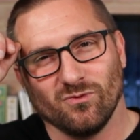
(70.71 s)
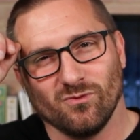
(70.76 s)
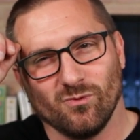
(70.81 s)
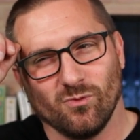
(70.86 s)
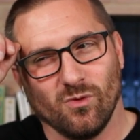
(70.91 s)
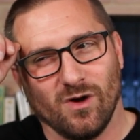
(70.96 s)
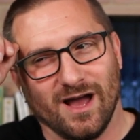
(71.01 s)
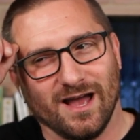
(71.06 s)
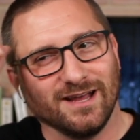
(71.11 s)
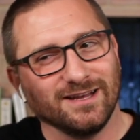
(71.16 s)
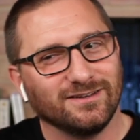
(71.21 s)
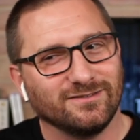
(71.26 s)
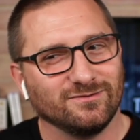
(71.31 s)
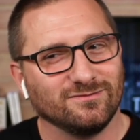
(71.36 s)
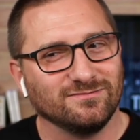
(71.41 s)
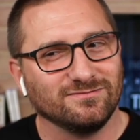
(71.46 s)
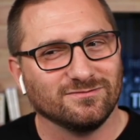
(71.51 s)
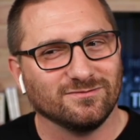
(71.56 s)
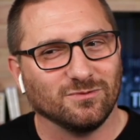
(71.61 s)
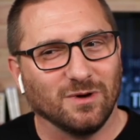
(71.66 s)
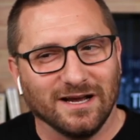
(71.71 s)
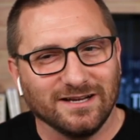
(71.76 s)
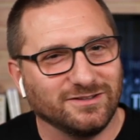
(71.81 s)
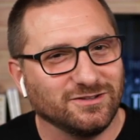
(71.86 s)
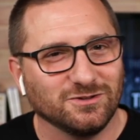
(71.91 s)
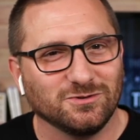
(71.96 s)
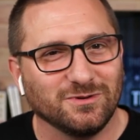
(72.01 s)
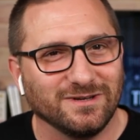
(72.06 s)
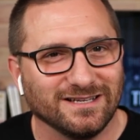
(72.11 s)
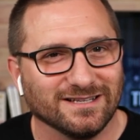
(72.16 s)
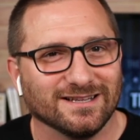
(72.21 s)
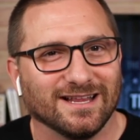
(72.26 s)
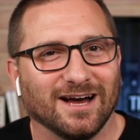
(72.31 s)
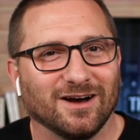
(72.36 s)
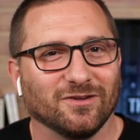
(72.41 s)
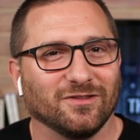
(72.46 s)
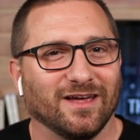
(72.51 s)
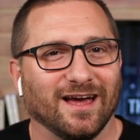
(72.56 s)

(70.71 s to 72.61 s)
Why why do we allow